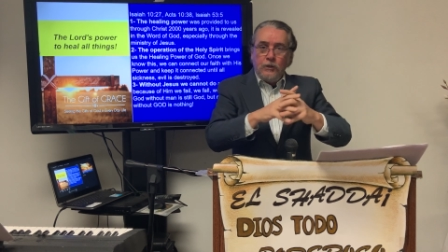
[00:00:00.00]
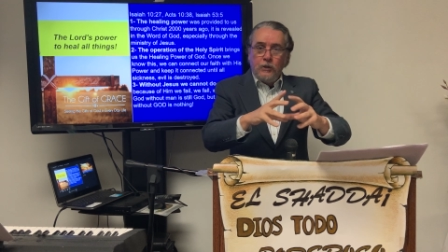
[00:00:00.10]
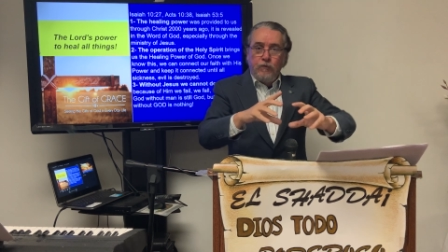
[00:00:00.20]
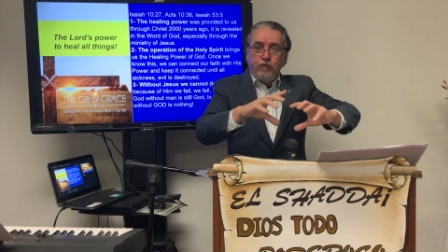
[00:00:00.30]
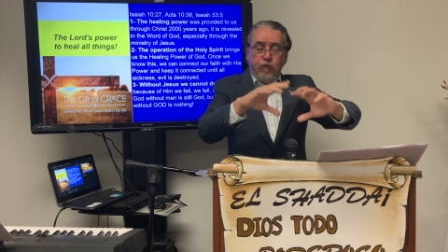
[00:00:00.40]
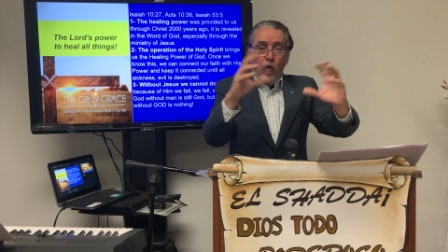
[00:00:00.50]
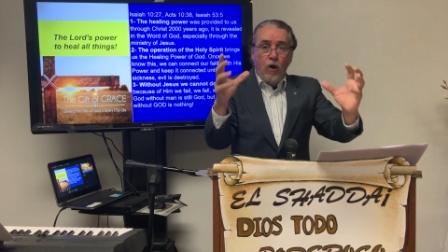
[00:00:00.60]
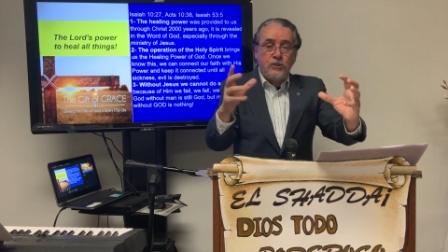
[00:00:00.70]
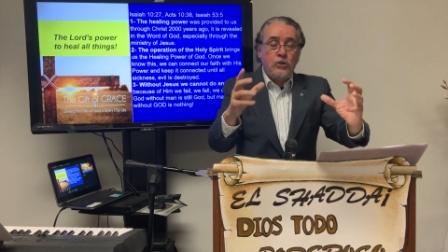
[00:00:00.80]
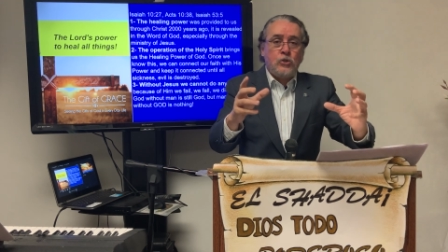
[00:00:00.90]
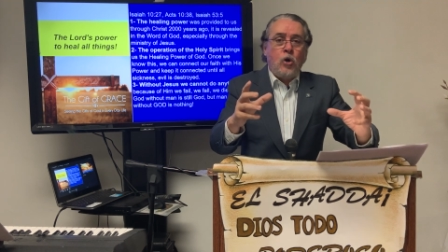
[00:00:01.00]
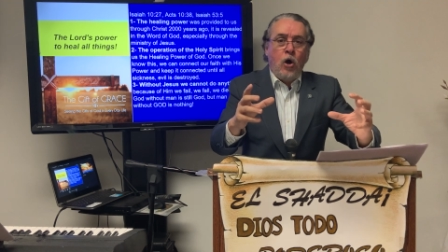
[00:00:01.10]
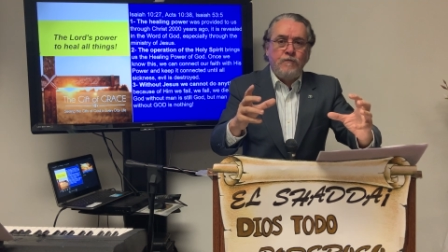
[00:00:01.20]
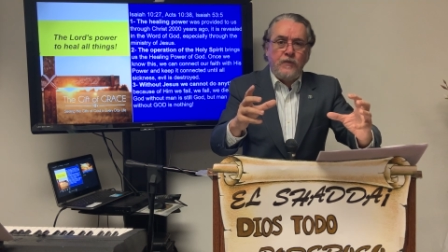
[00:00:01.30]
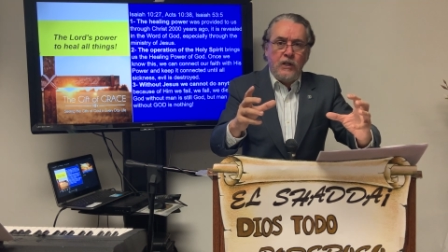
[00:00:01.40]
the forces
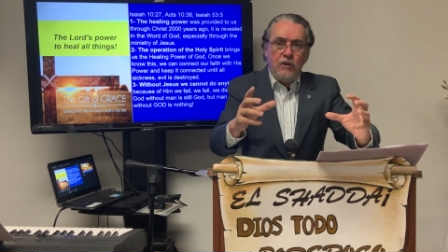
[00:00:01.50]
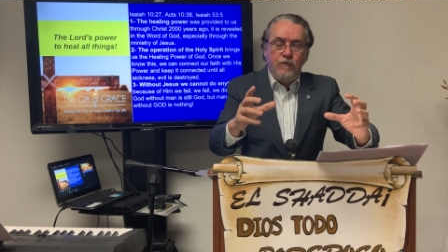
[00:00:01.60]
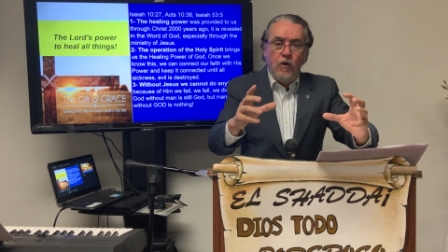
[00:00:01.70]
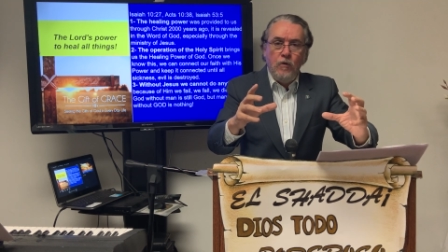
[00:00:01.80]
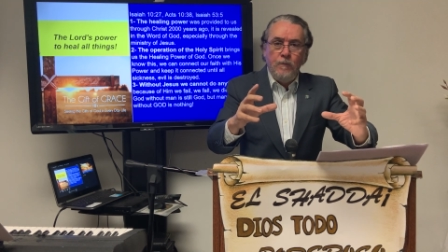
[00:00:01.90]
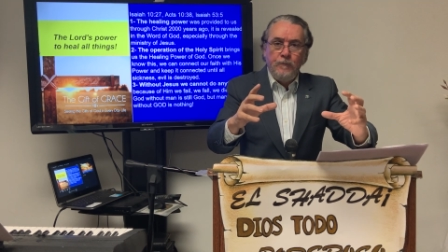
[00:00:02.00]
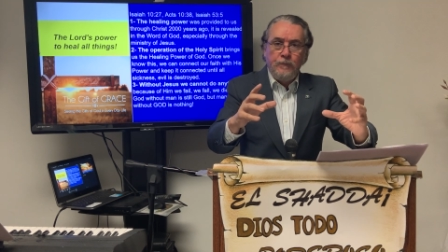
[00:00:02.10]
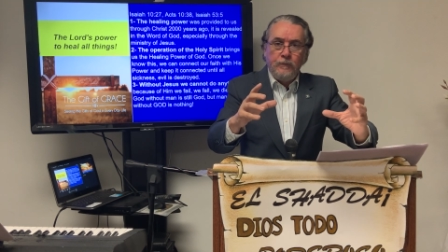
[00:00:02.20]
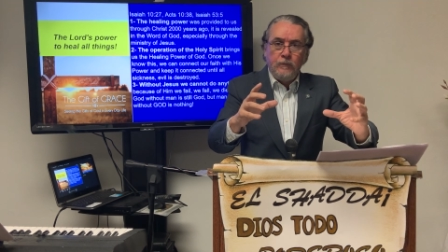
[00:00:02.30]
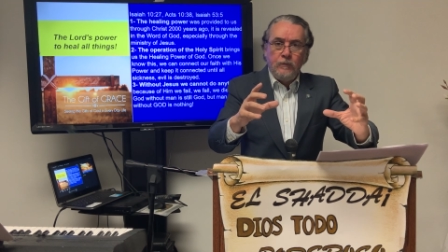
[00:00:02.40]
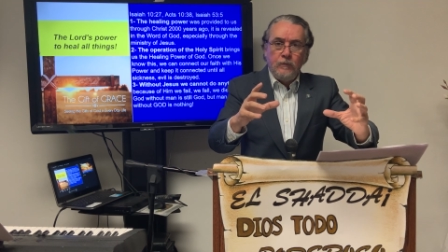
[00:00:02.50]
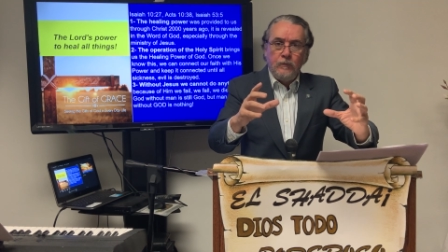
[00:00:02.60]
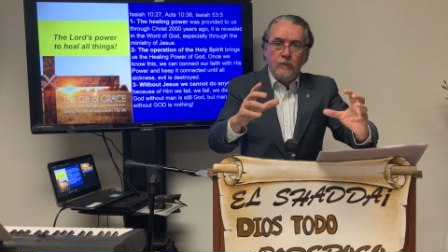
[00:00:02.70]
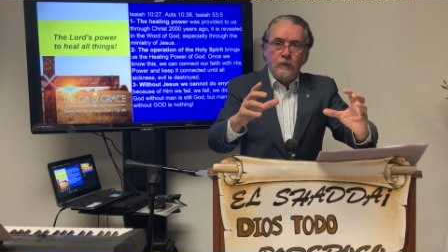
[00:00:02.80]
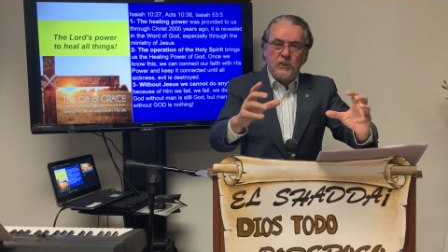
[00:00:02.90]
of
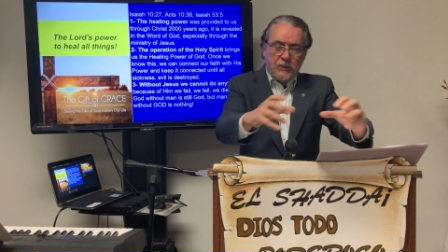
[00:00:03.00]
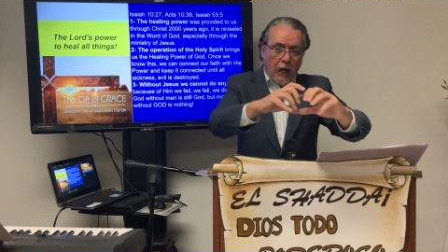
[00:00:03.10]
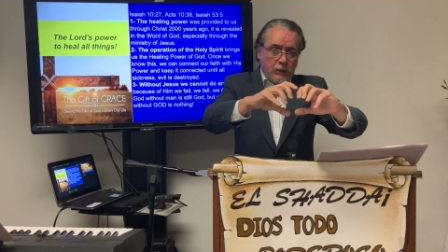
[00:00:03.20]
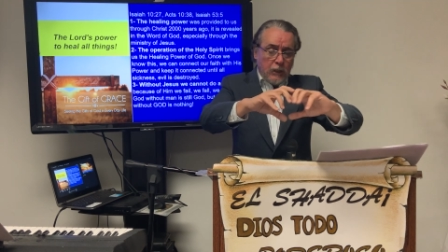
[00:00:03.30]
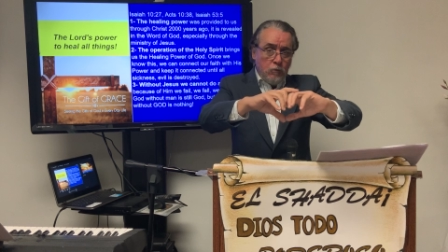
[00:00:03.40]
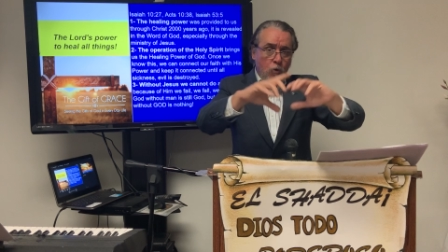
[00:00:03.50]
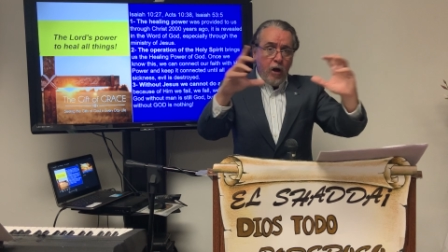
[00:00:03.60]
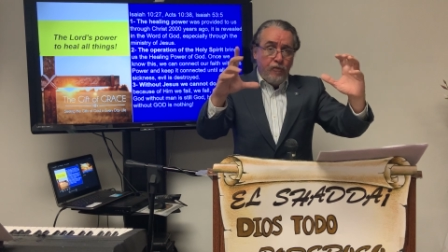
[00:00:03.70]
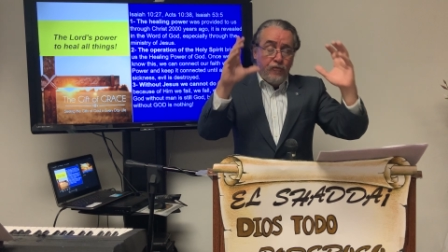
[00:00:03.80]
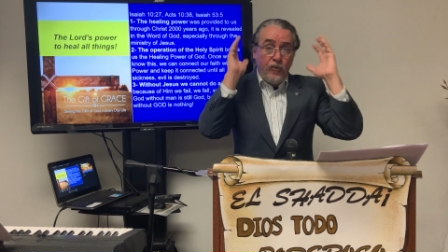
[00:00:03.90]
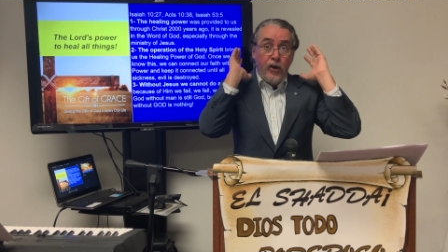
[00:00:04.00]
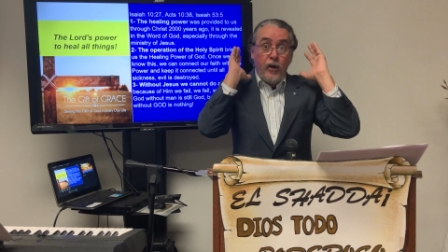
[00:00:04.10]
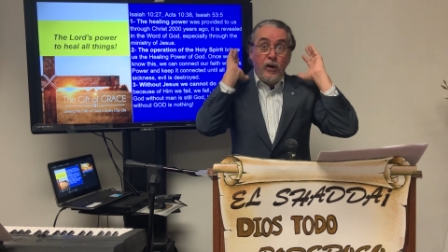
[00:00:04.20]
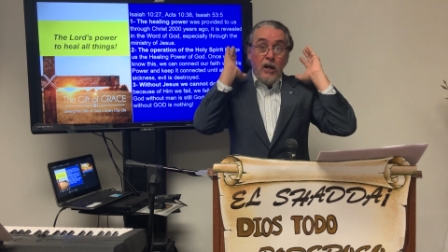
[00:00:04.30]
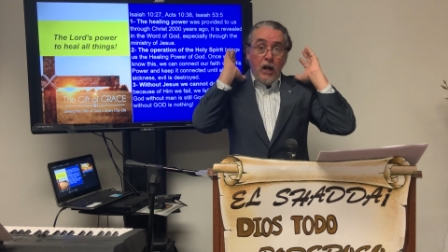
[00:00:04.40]
evil, start a
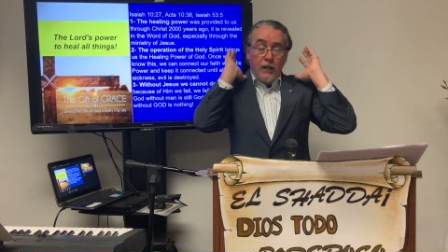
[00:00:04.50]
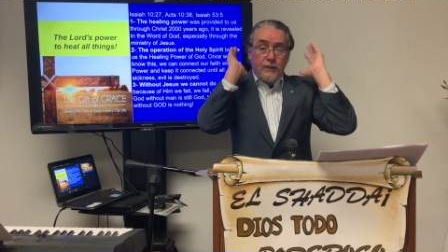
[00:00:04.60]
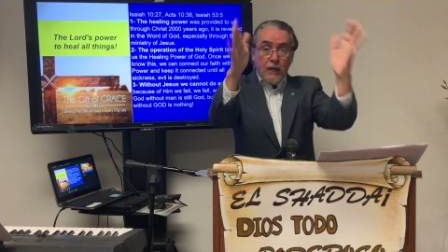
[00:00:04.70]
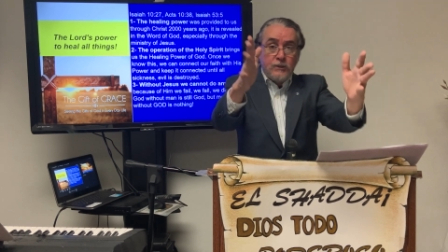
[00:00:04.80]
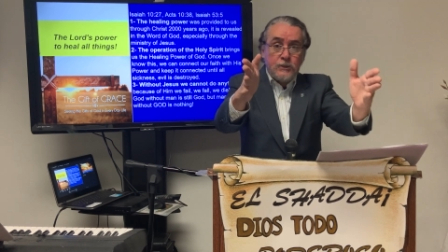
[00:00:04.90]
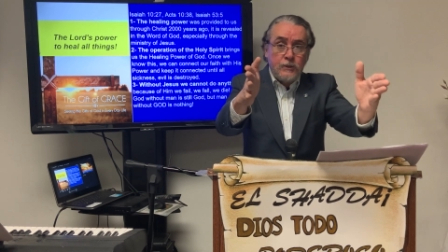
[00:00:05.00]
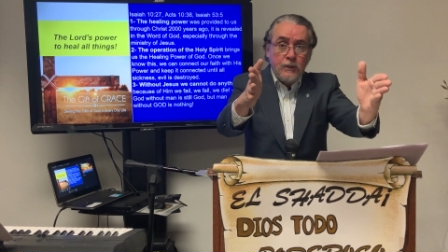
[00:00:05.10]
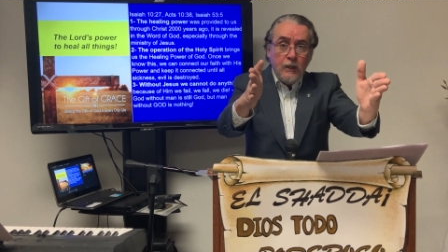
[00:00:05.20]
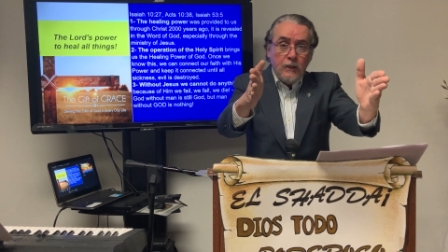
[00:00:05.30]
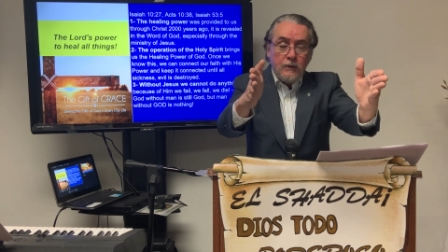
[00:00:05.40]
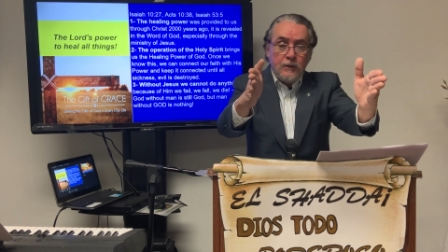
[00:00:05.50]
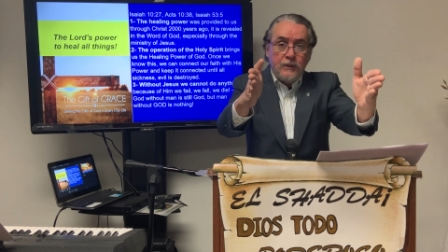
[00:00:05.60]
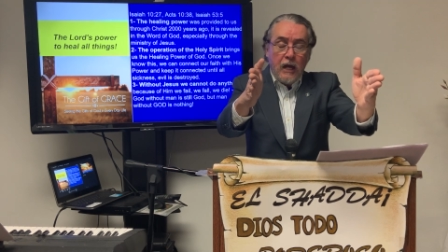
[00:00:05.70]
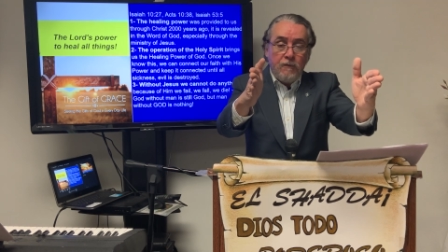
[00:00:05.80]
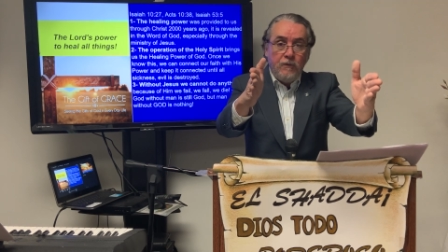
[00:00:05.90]
warfare against the
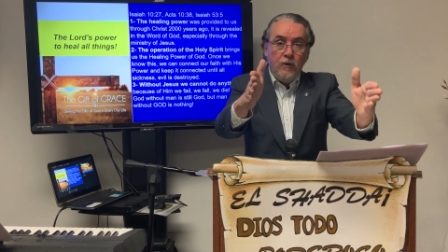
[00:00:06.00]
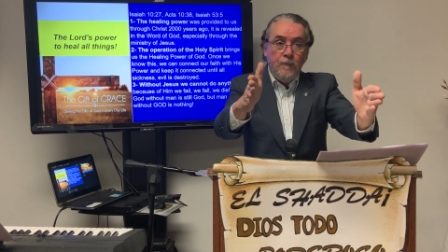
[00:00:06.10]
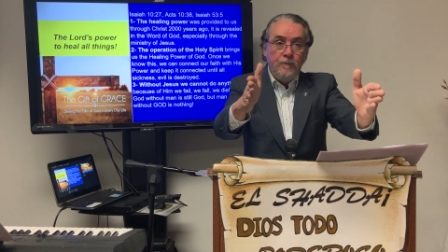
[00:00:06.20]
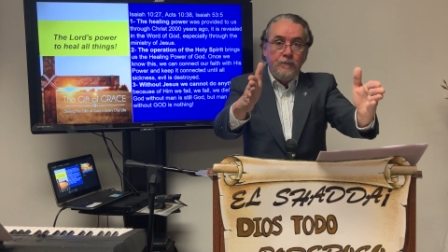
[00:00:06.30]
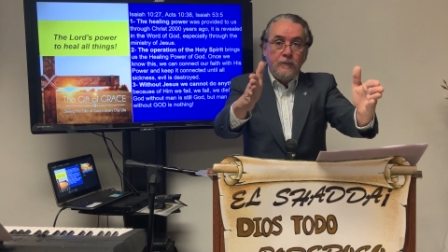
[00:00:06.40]
devil.